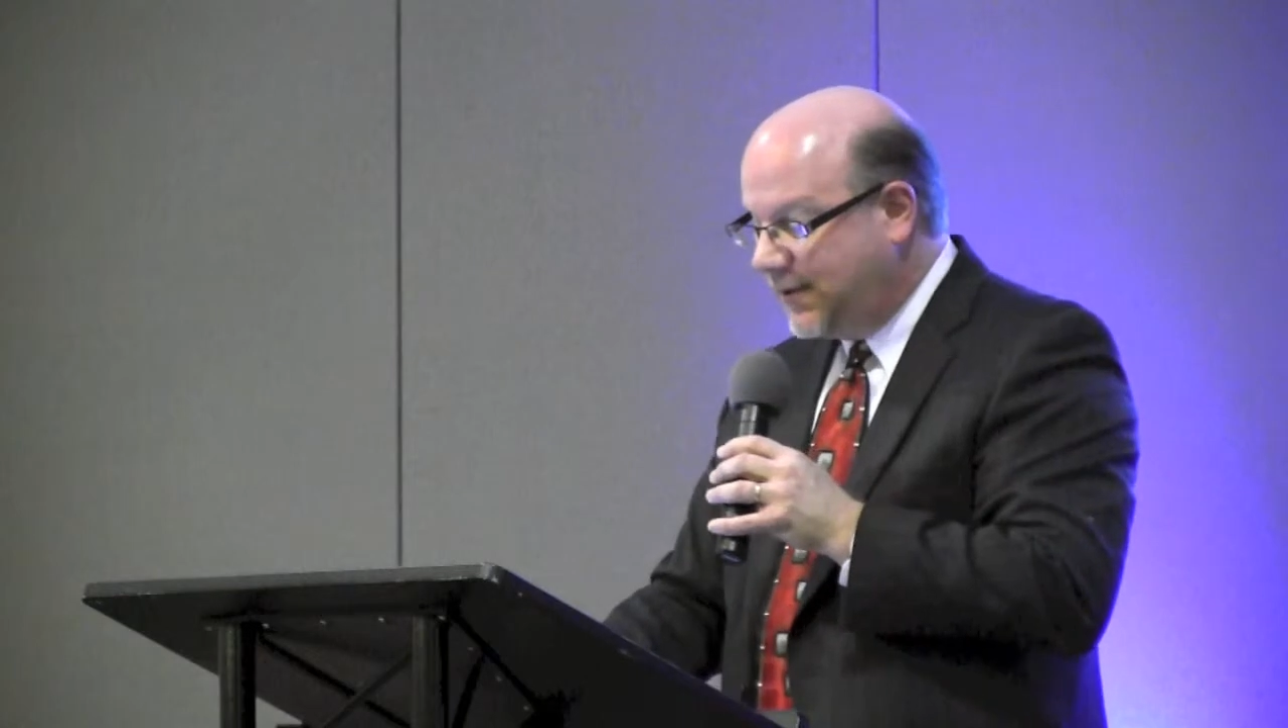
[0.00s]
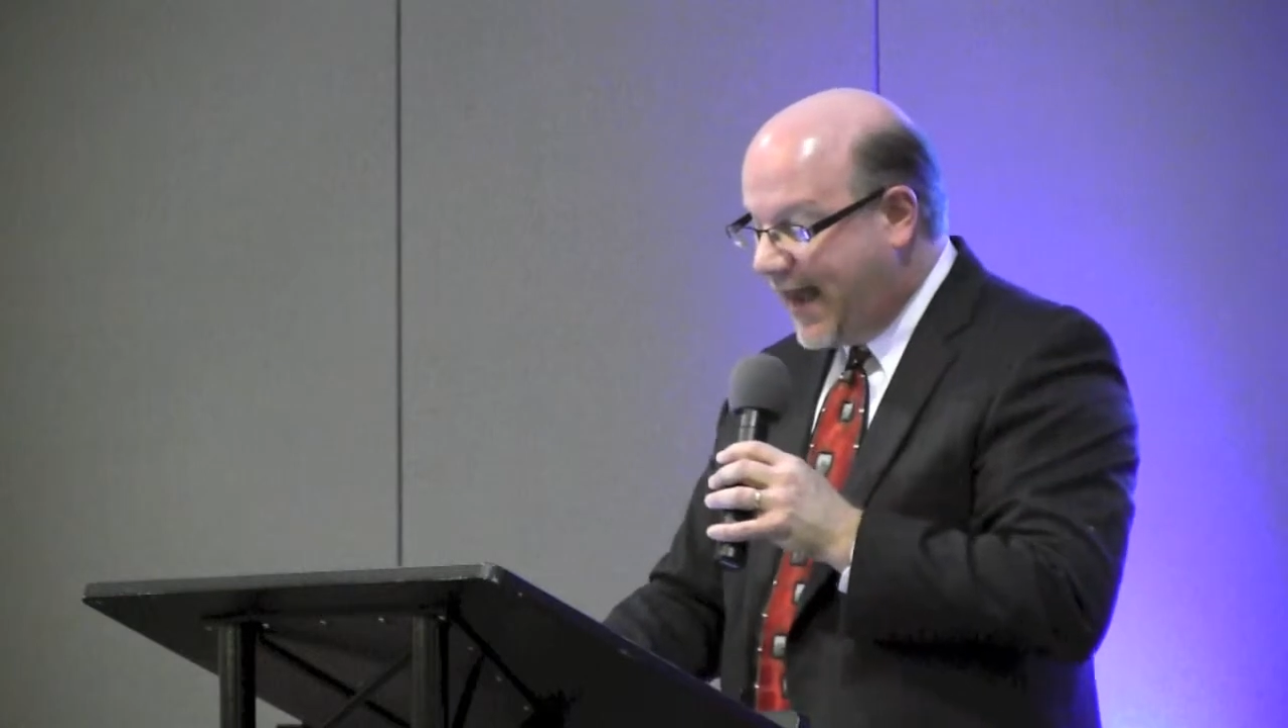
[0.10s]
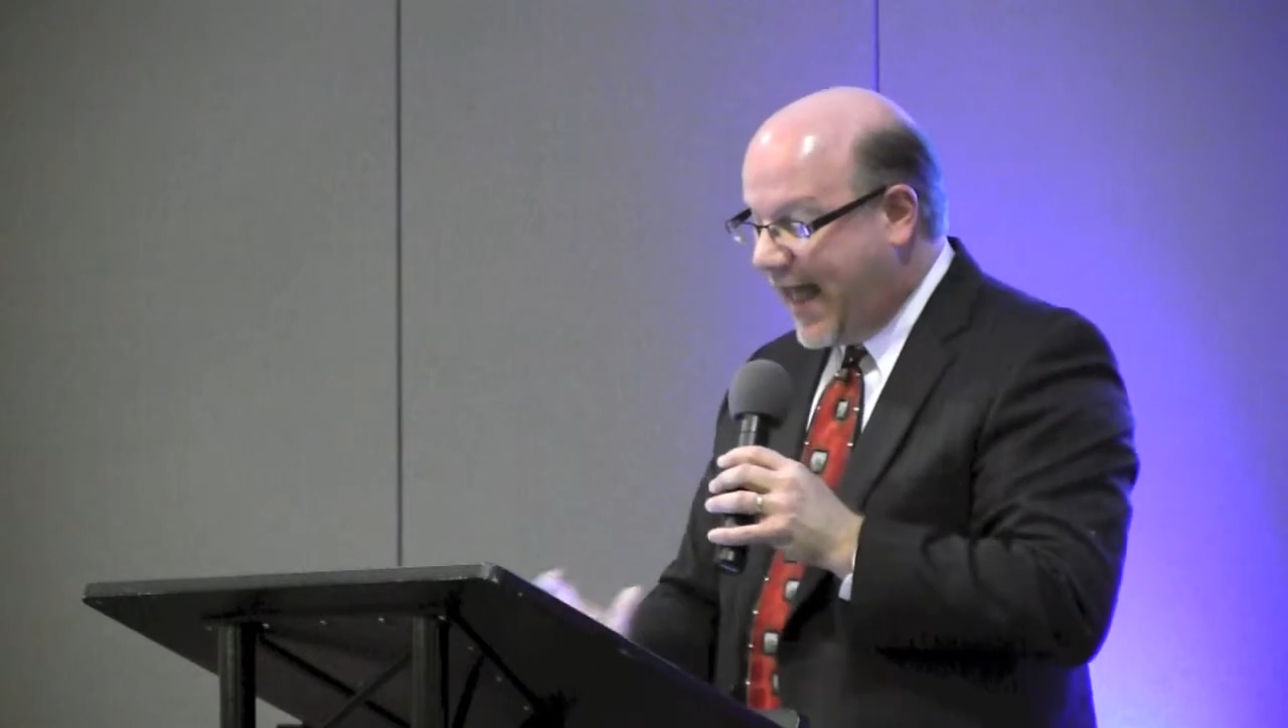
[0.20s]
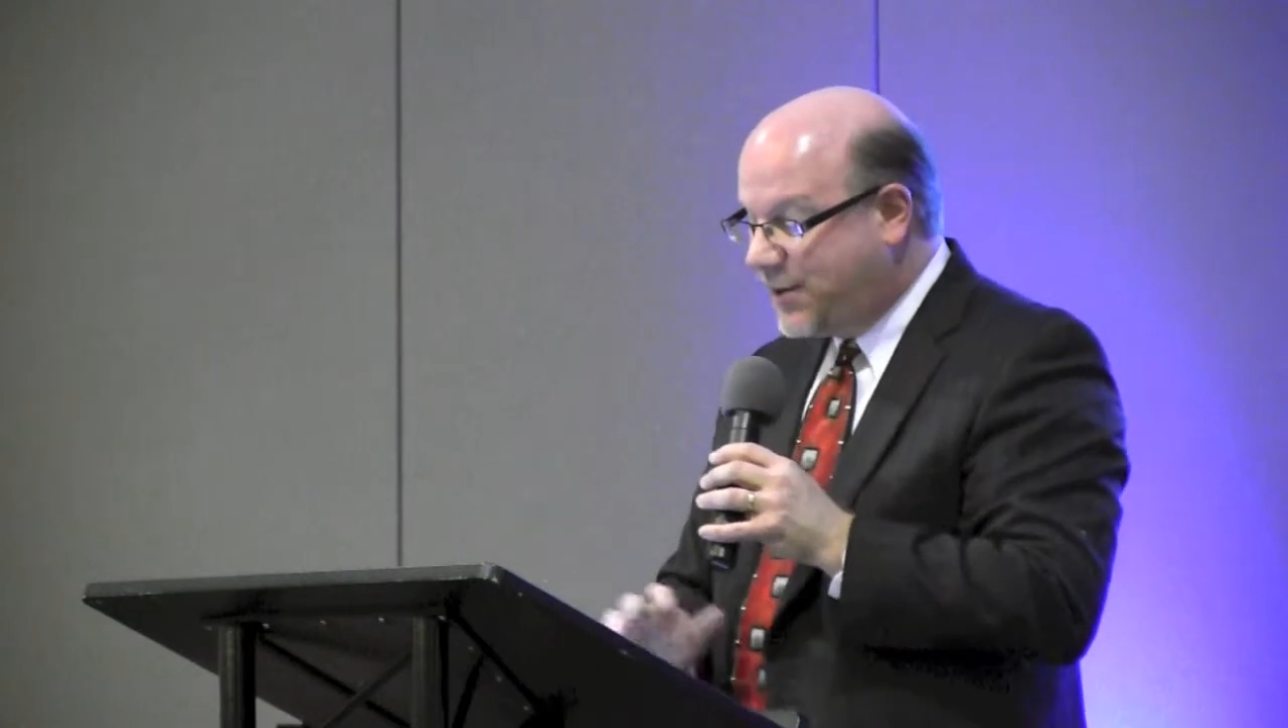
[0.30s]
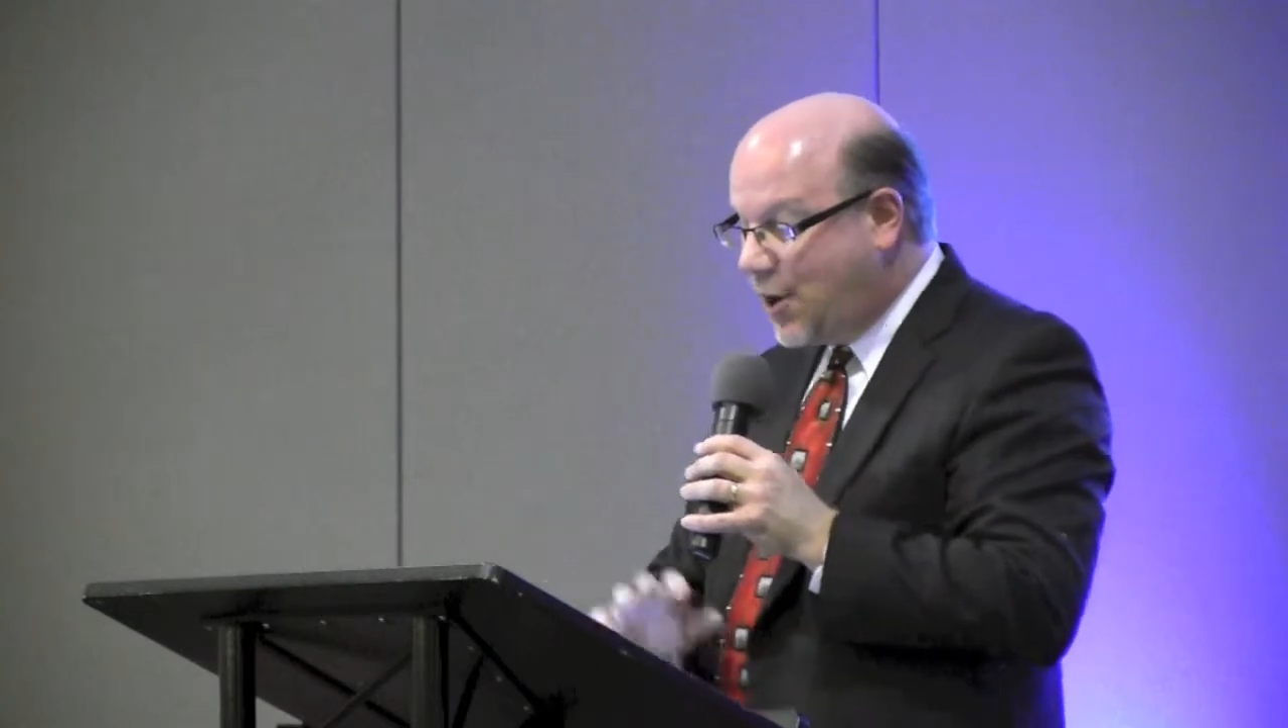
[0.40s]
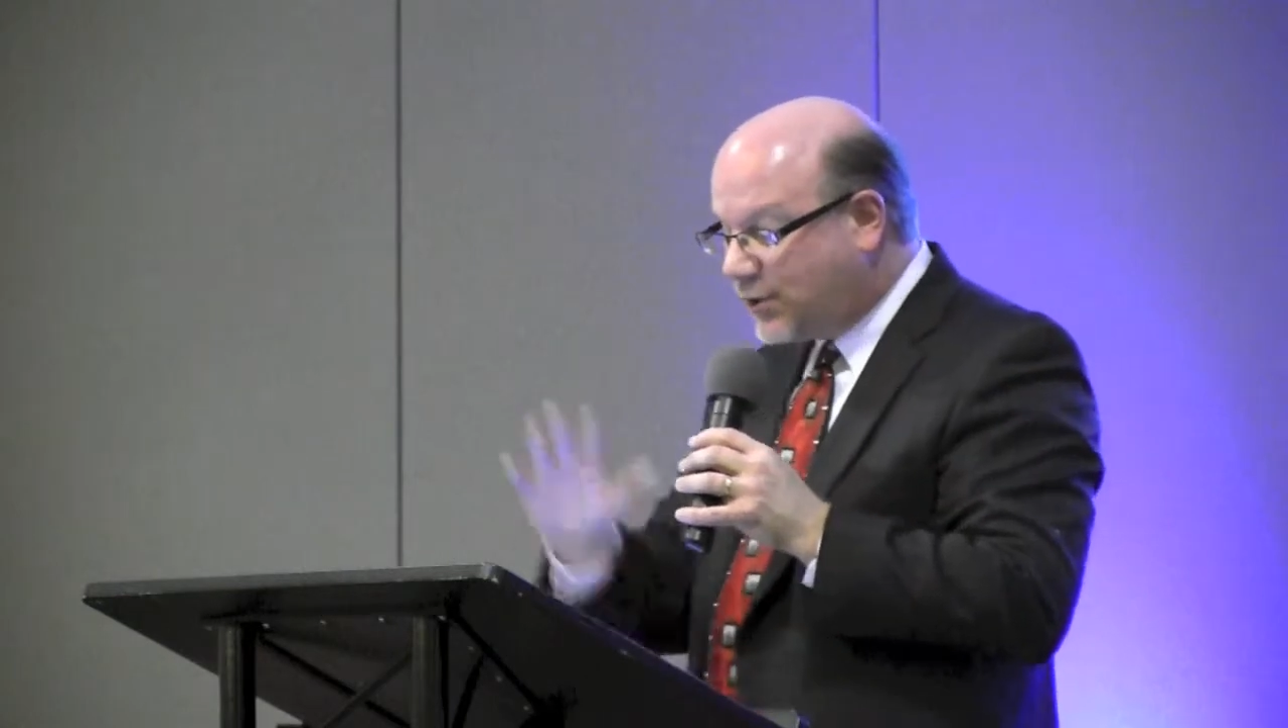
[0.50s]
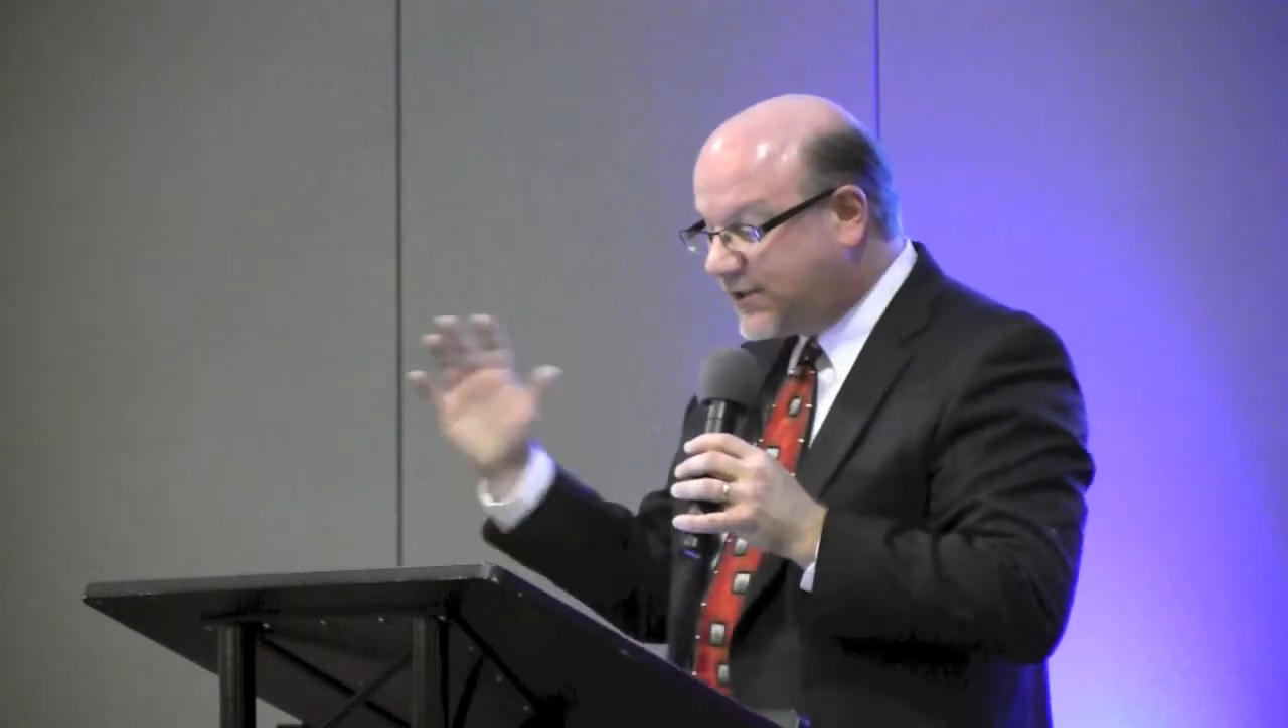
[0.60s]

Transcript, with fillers: that had no